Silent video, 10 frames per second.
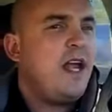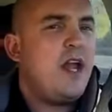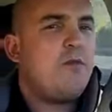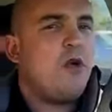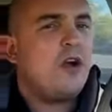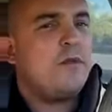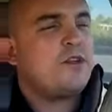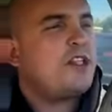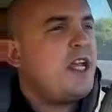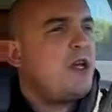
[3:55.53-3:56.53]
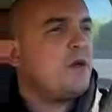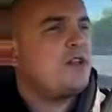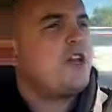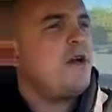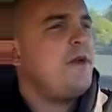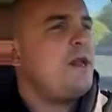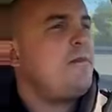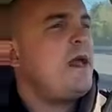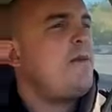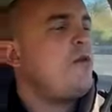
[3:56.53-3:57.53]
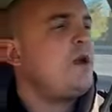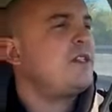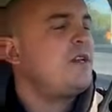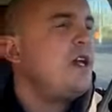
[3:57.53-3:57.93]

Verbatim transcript: and what I'm seeing with so many people is